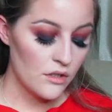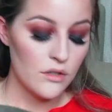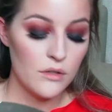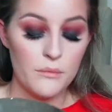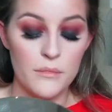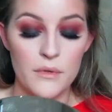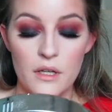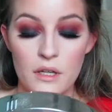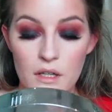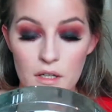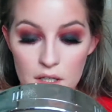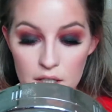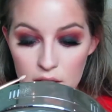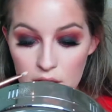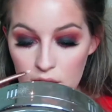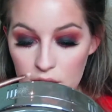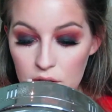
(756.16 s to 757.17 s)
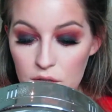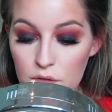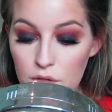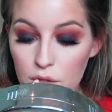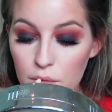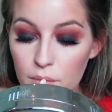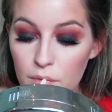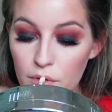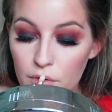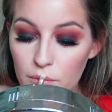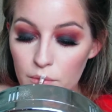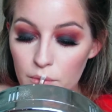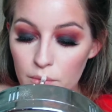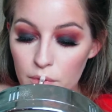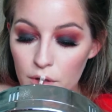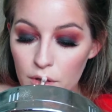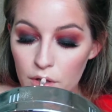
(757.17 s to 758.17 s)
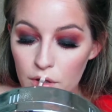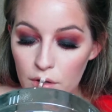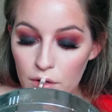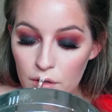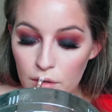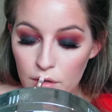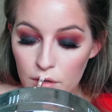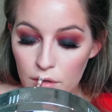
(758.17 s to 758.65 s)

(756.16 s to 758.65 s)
On my cupid's bow.